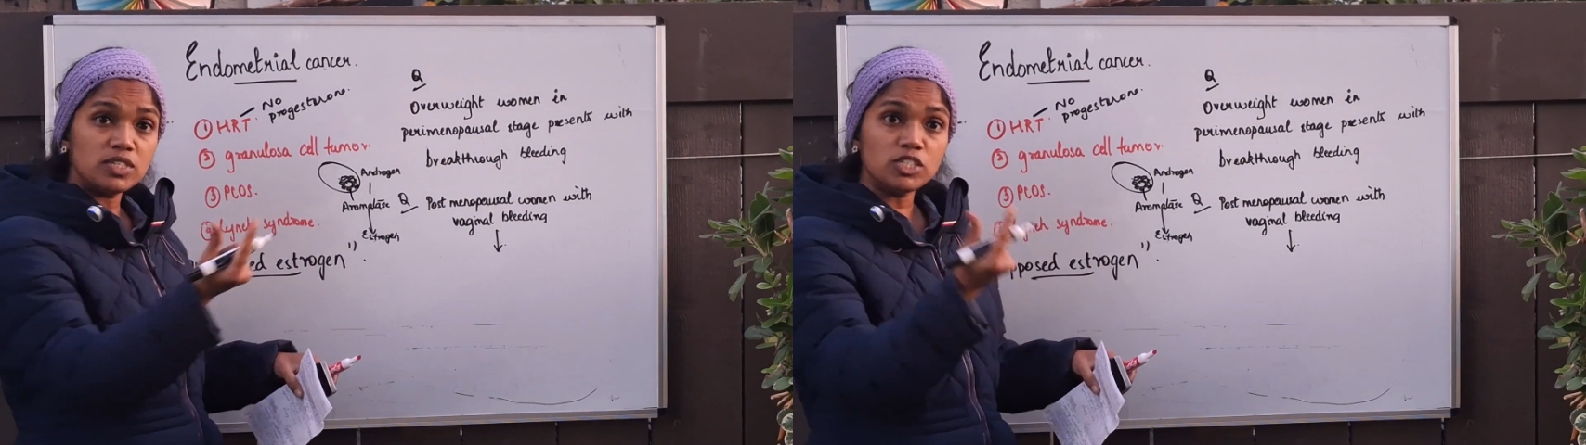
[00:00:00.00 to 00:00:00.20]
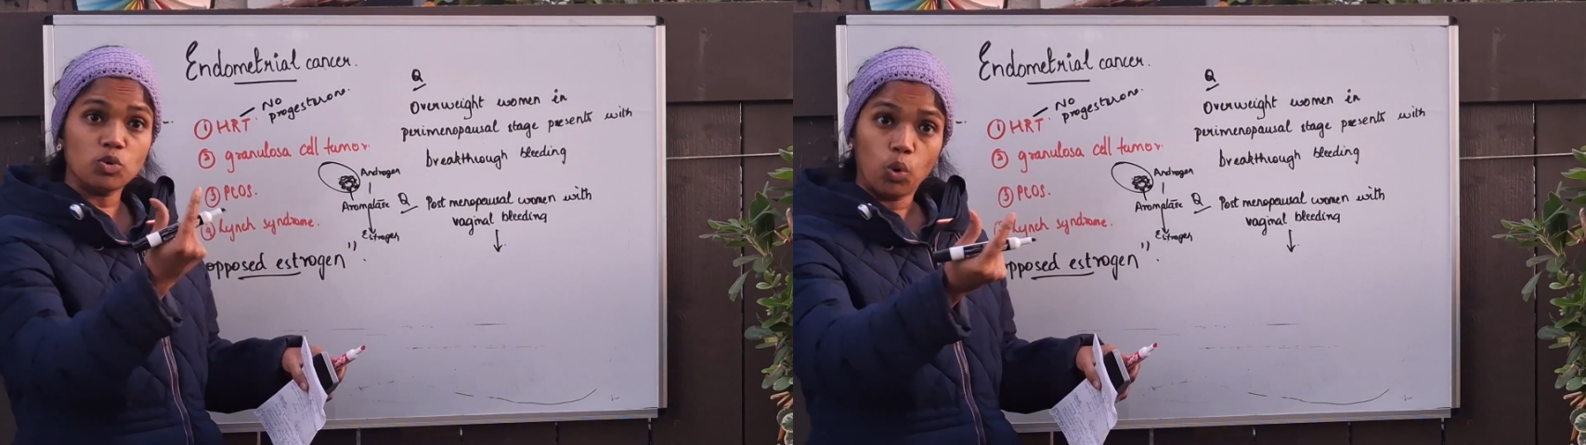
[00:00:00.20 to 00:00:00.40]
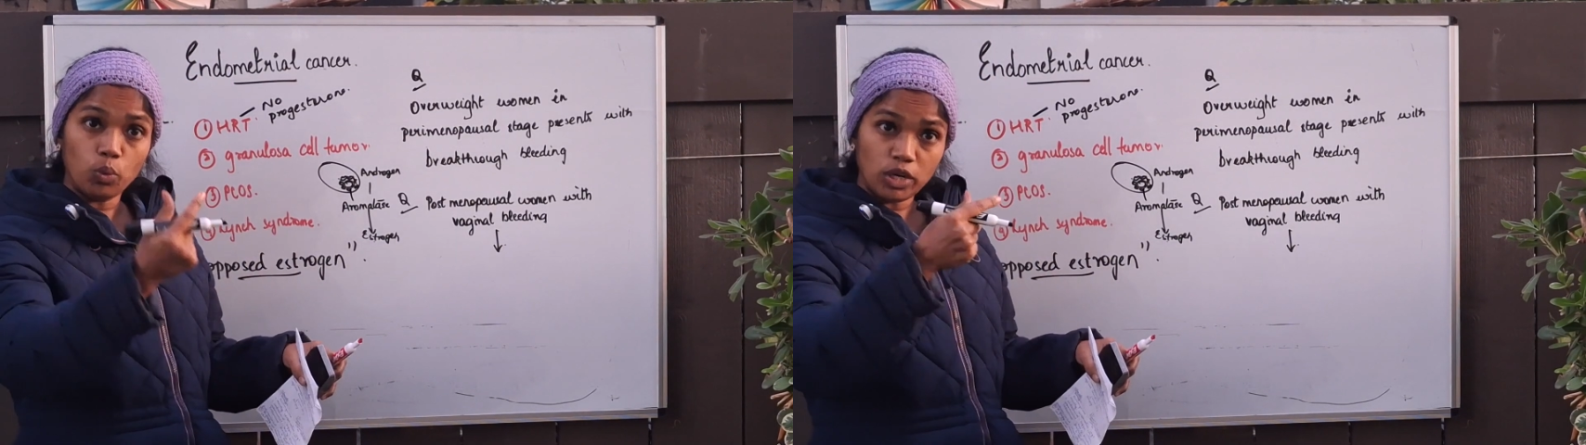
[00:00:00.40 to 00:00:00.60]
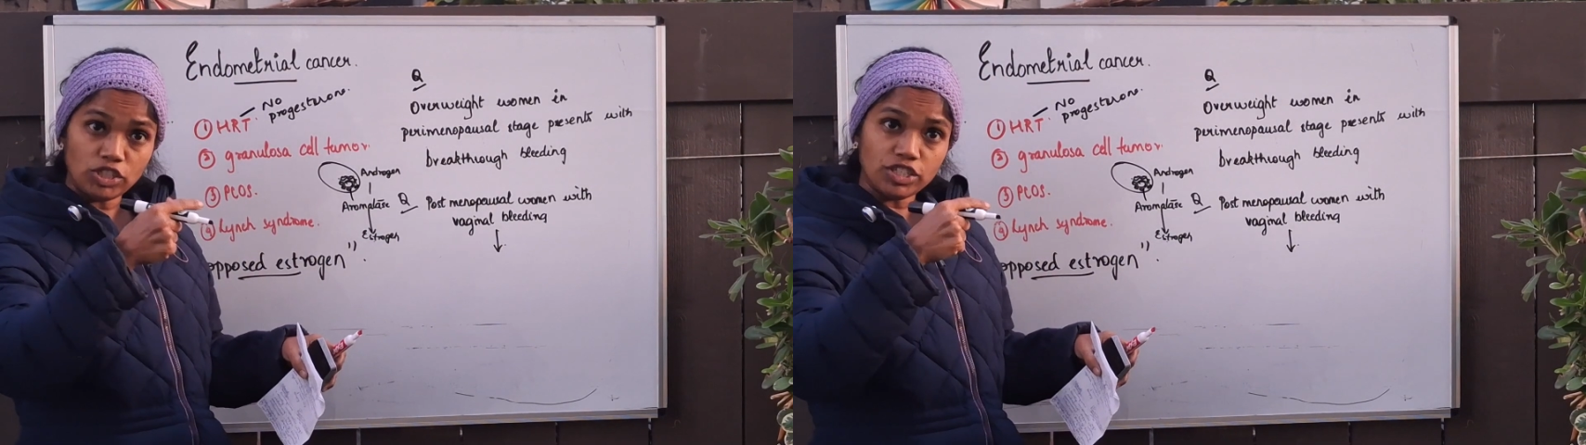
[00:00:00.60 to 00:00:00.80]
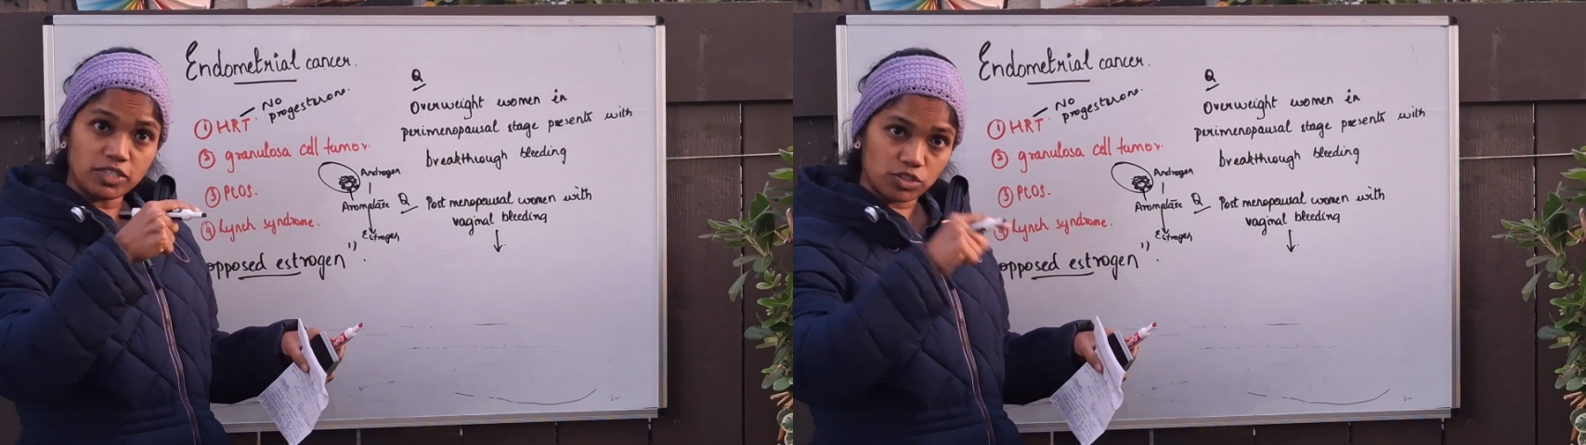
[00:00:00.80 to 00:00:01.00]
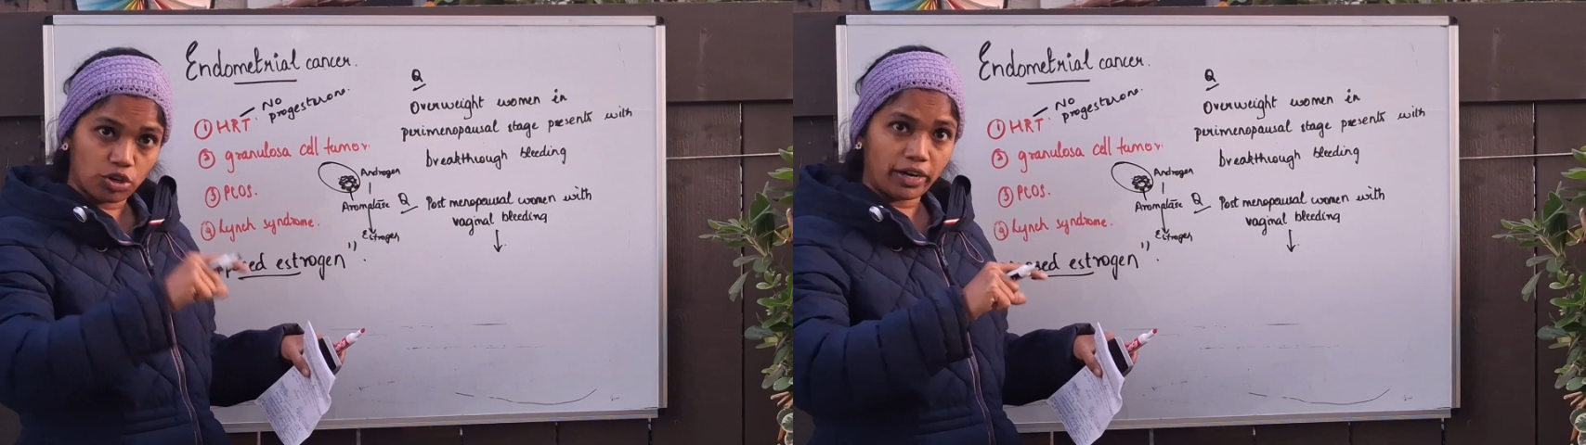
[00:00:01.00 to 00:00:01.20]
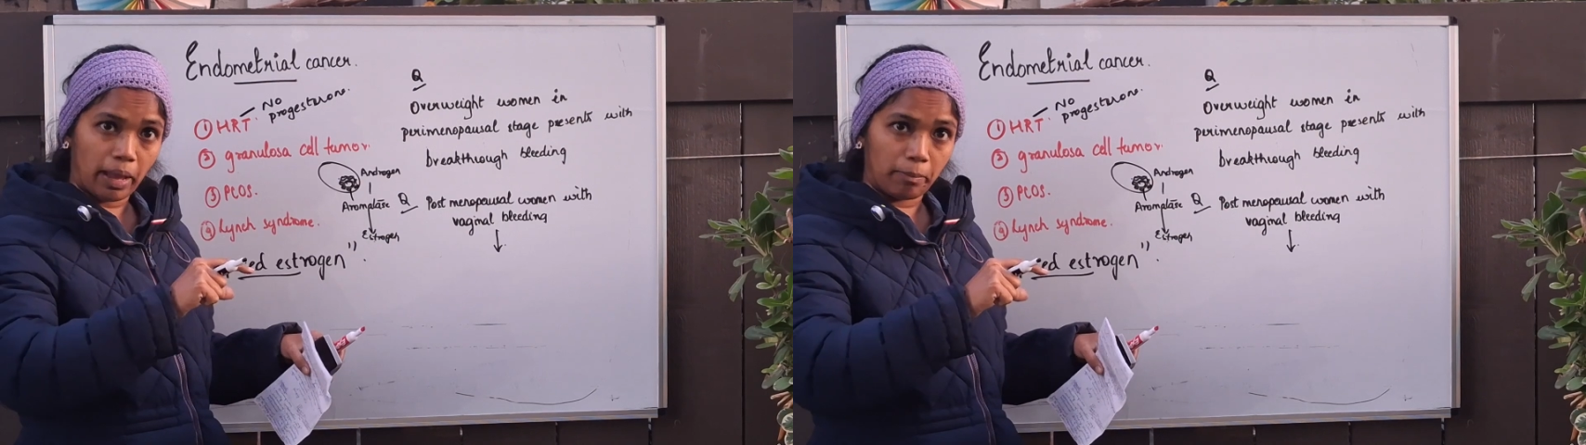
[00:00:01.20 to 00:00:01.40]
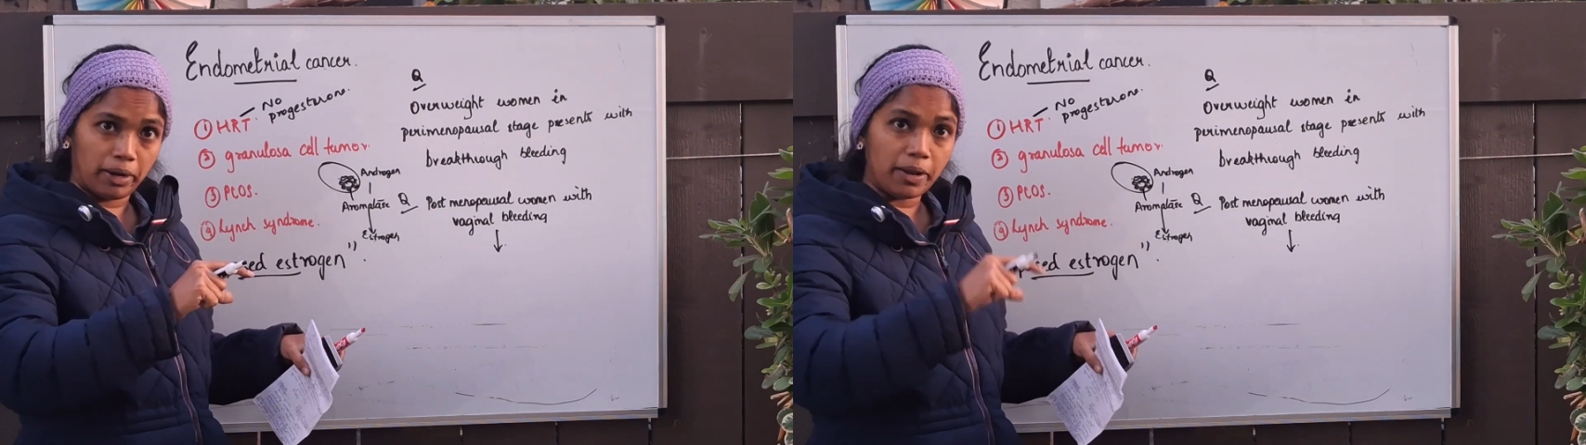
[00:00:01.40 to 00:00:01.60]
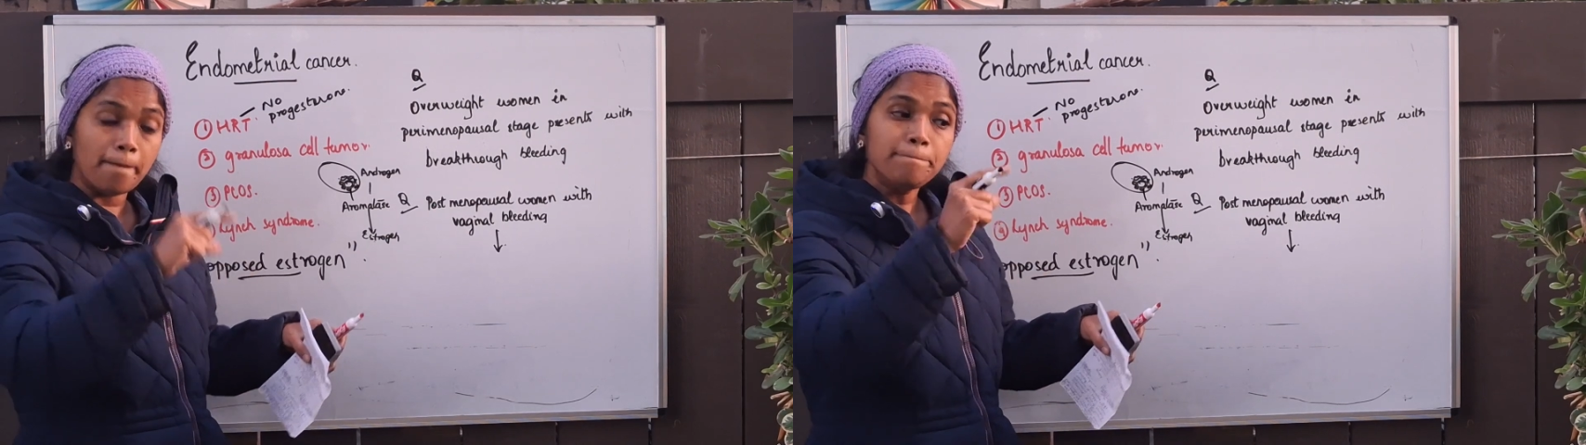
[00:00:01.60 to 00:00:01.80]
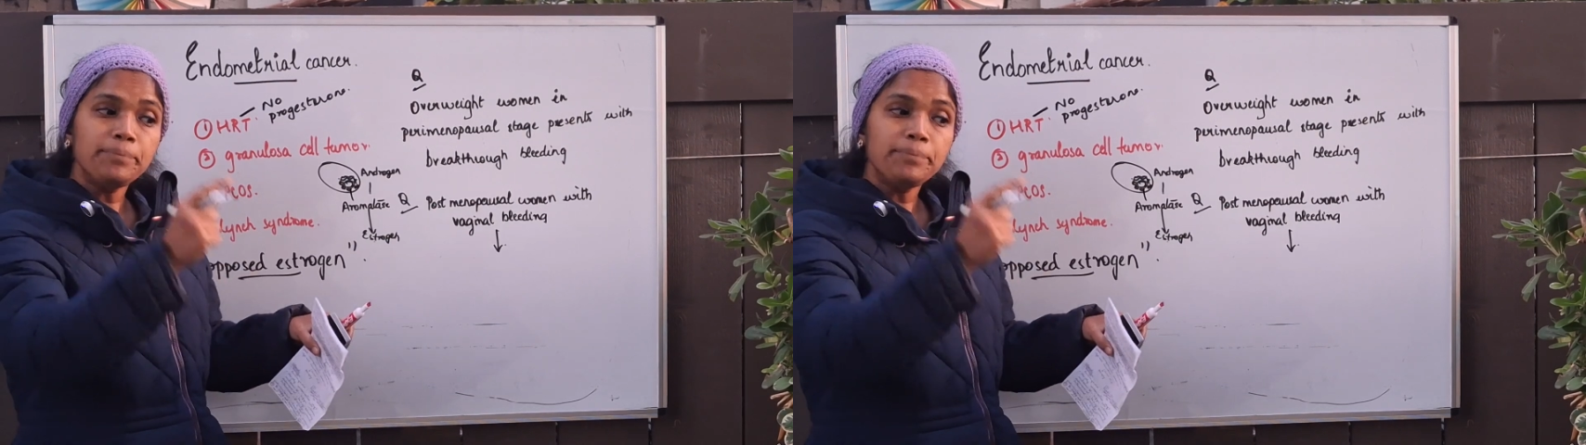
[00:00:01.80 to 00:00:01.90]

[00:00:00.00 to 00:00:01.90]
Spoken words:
since the ovulation is not happened,